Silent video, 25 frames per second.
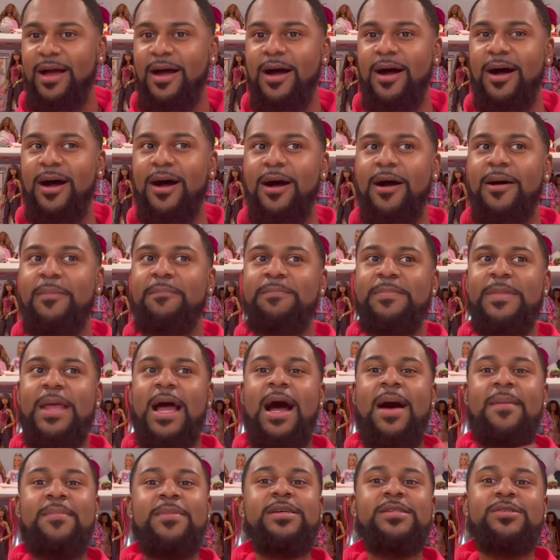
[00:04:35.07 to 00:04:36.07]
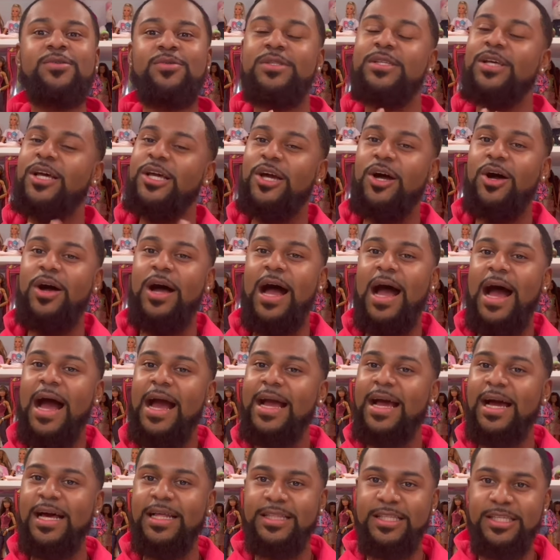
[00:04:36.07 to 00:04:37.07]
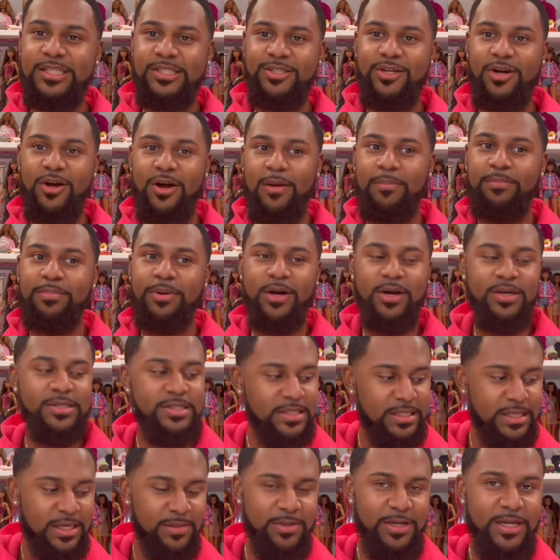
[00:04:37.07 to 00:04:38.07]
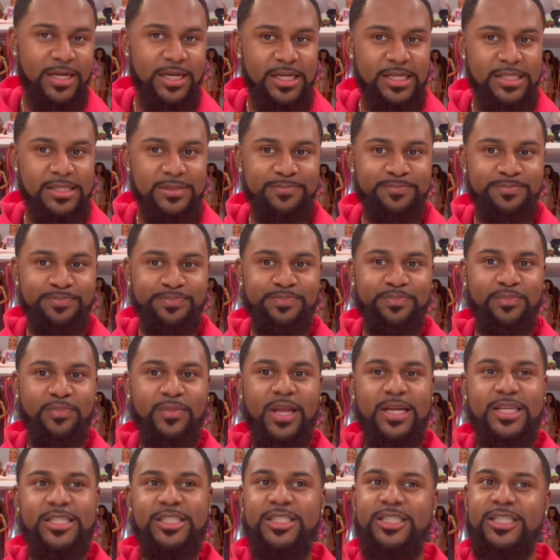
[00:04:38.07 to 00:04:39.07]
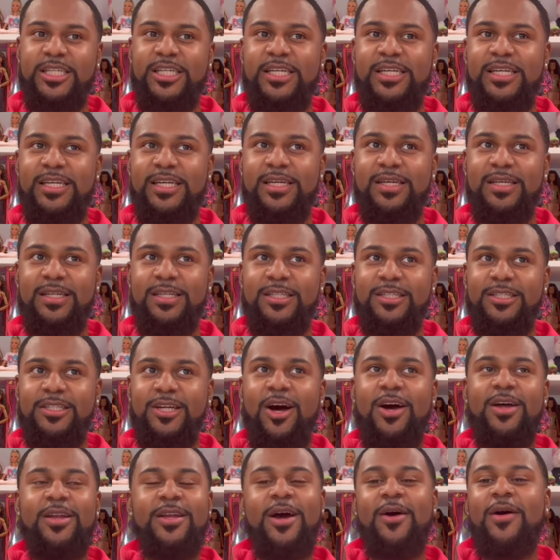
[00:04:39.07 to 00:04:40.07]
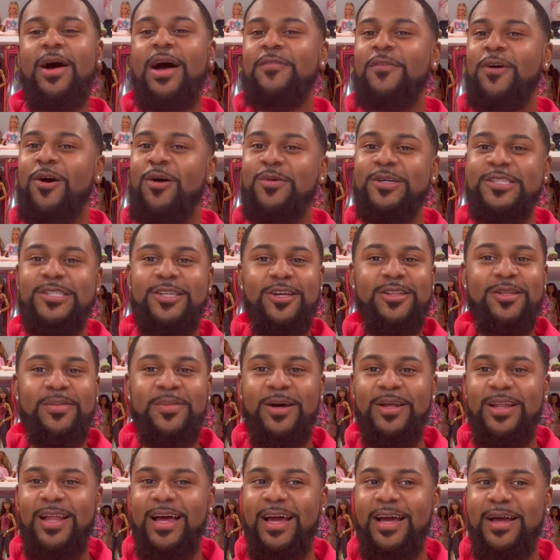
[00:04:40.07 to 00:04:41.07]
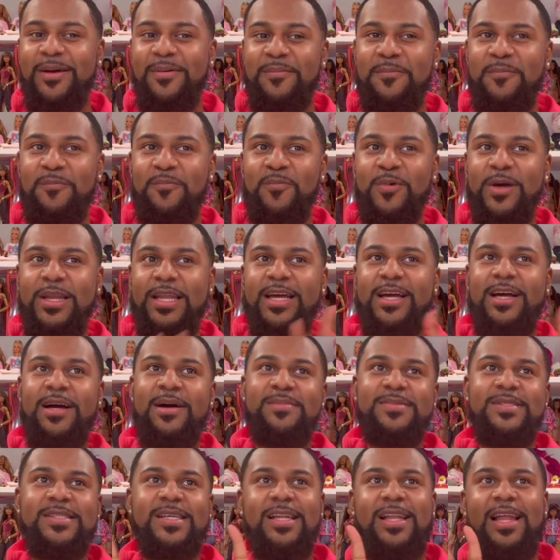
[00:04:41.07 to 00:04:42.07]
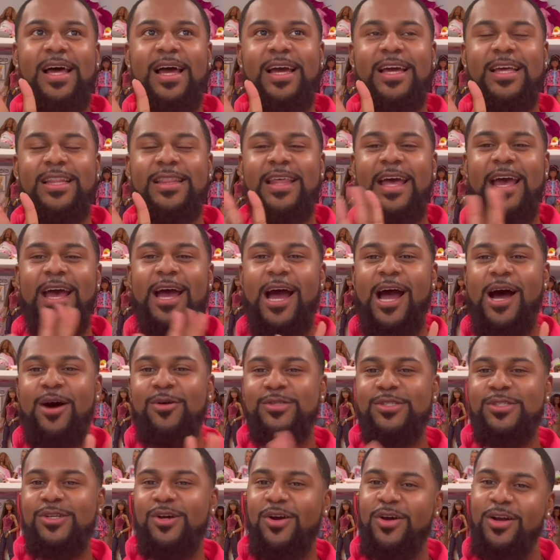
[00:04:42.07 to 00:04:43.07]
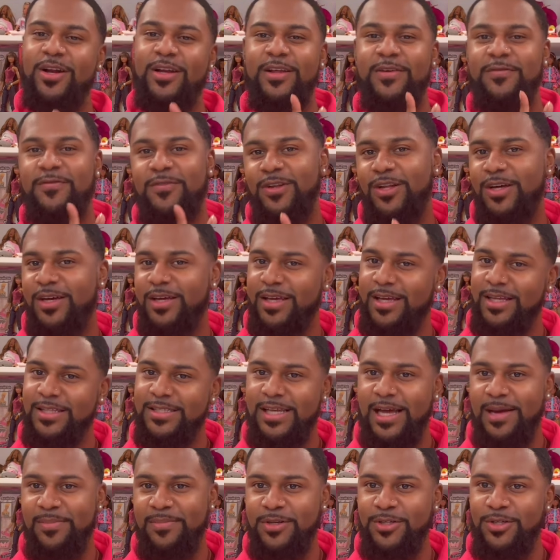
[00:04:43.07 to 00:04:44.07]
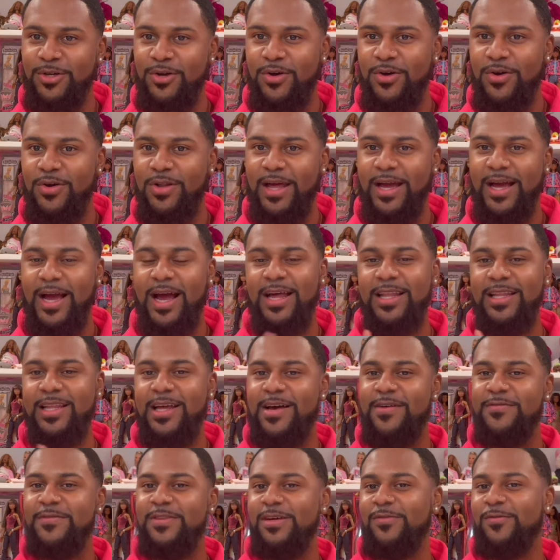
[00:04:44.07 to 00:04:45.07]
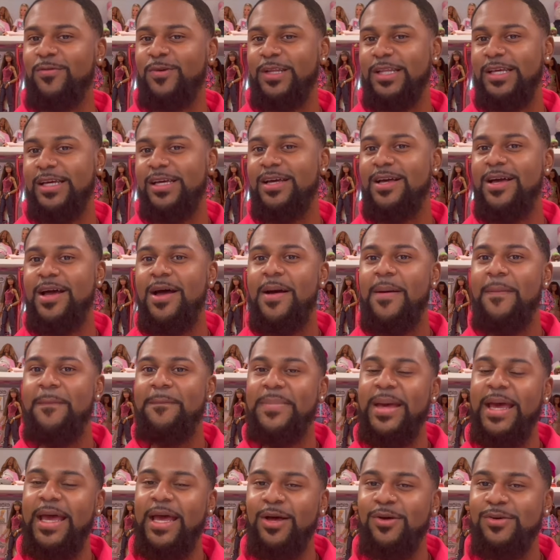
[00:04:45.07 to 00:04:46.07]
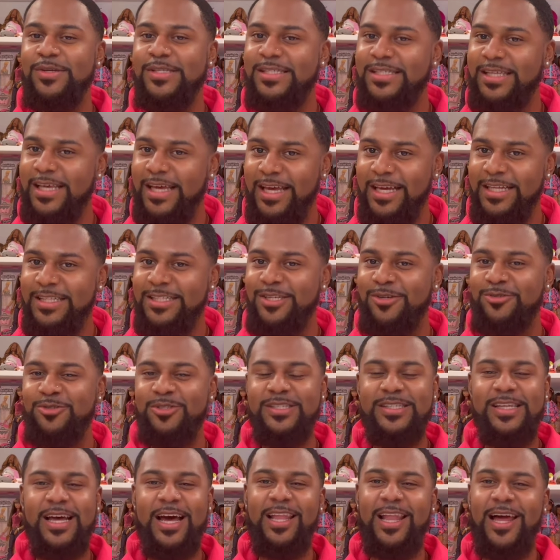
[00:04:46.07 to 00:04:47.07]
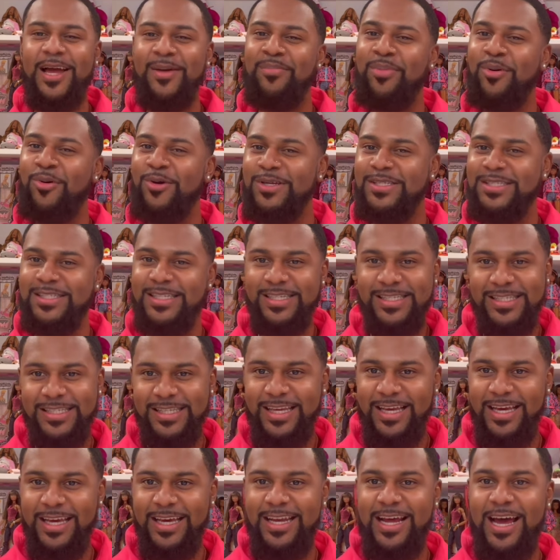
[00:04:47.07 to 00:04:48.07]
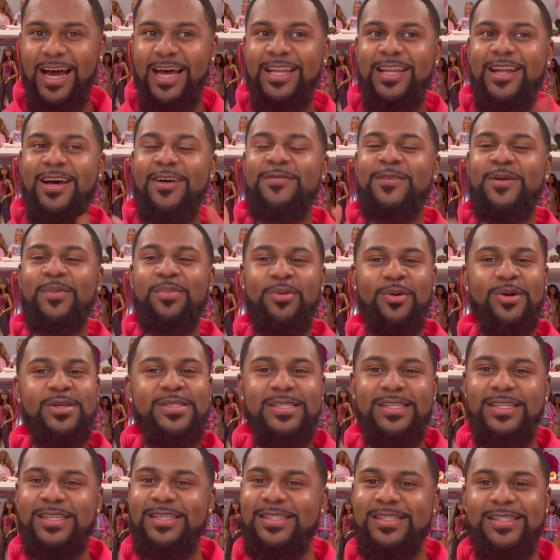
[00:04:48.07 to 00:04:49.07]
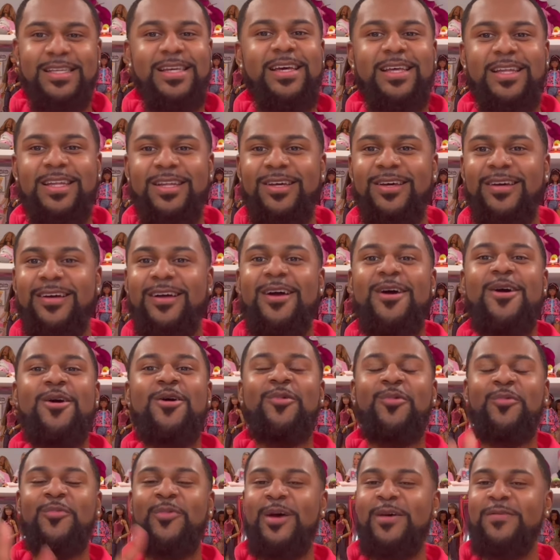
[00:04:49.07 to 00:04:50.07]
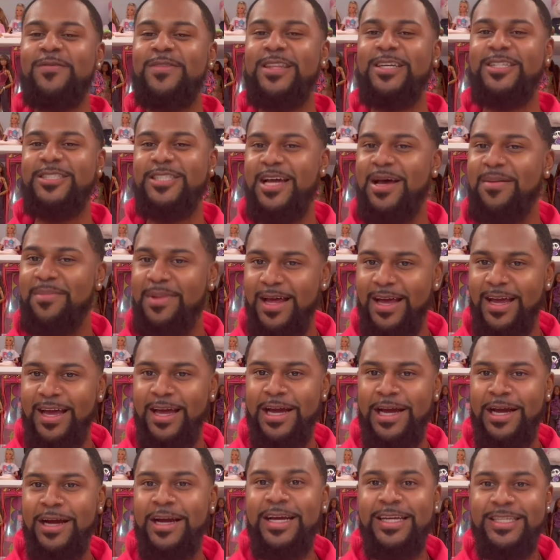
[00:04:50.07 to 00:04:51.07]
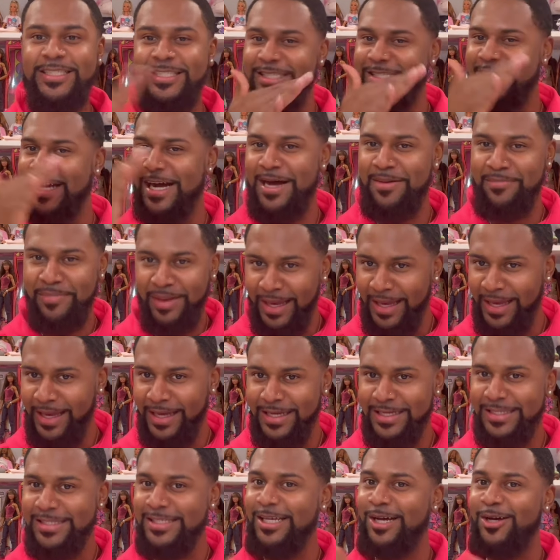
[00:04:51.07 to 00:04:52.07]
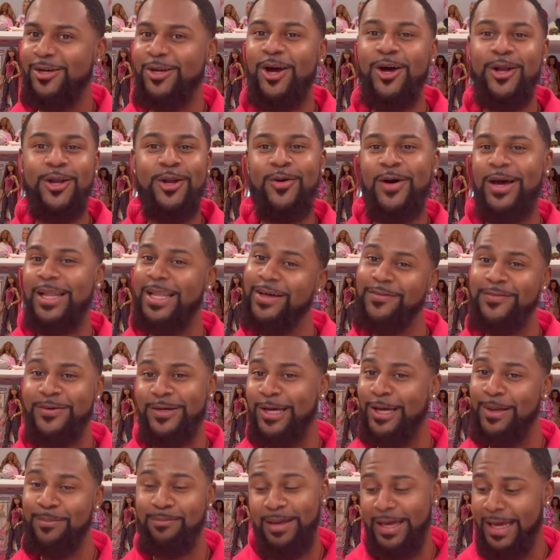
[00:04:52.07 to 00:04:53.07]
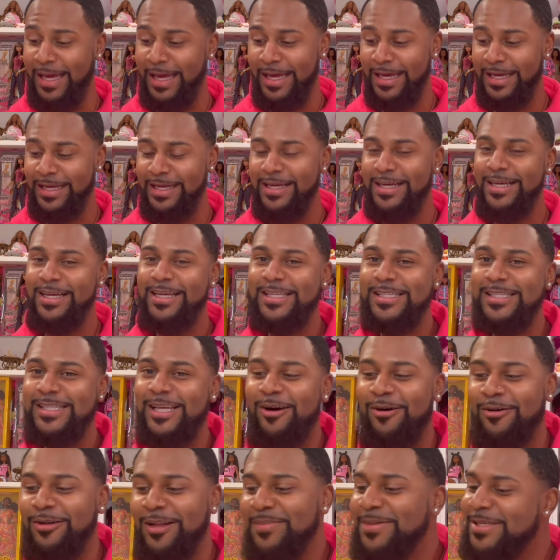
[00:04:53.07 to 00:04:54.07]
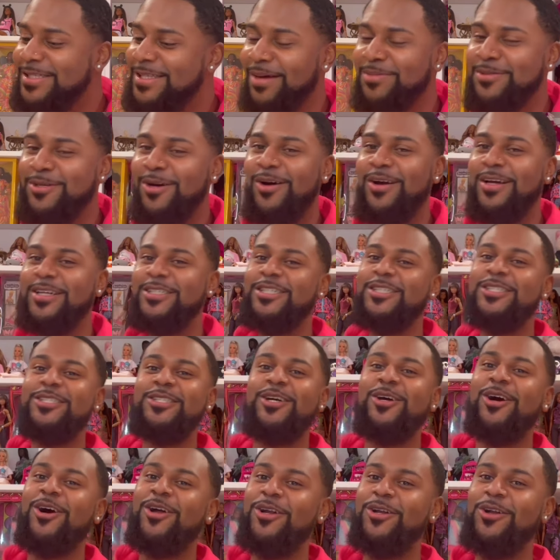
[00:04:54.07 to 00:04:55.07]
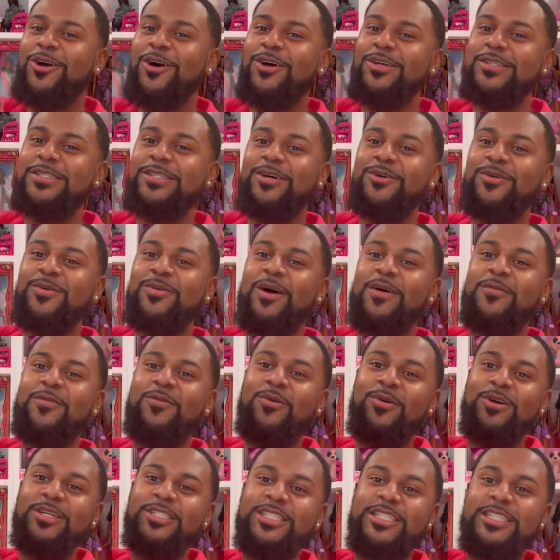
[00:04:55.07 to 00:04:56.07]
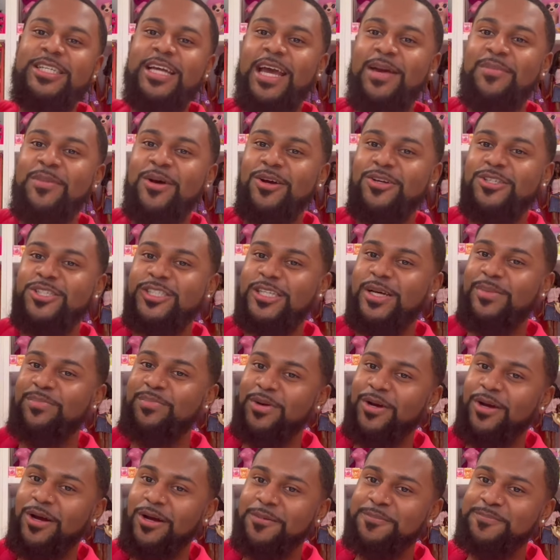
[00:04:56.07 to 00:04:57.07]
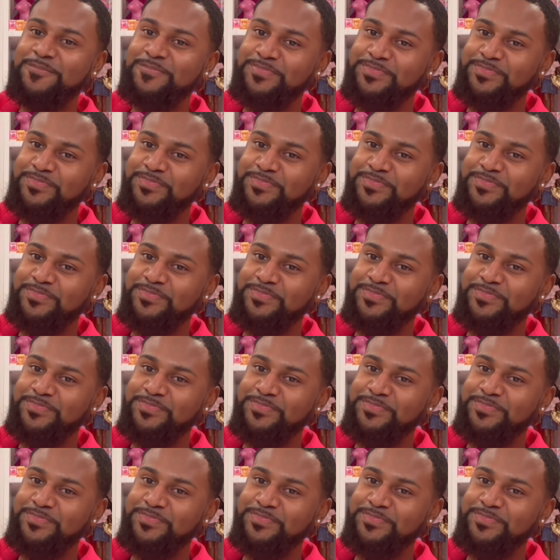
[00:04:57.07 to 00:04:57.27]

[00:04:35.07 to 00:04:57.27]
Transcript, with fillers: Um, I'm just gonna tell y'all, I got this doll personally because she y'all know I've always talked about like when it comes to like that alternative looking type of doll, like I love the really pale skin. So she's got like porcelain skin. I love the porcelain skin look with the jet black hair and she's got bangs. So y'all know I love a good bang. So let me stop talking and just show y'all the doll. So of course she came in her shipper.